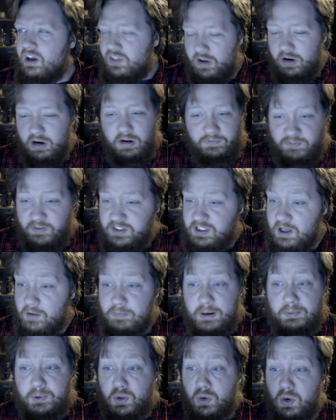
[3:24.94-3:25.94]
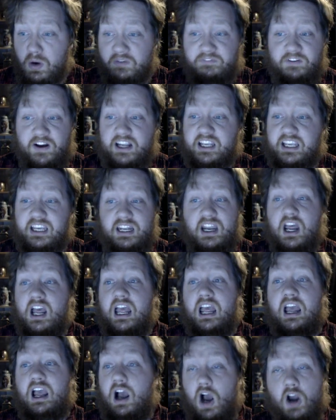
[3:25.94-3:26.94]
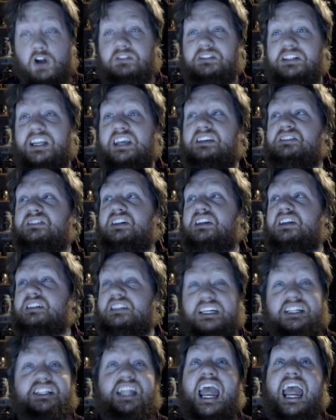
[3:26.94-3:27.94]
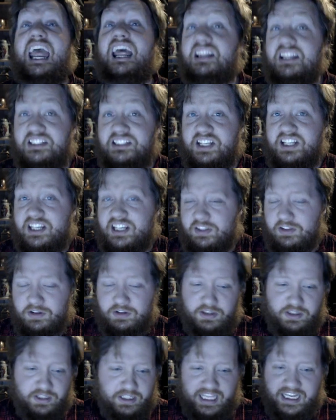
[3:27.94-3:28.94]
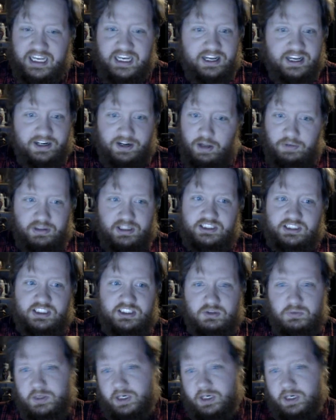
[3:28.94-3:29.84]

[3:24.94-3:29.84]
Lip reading: There are for some people who are fucking artistically talented, and then they're like, no, this isn't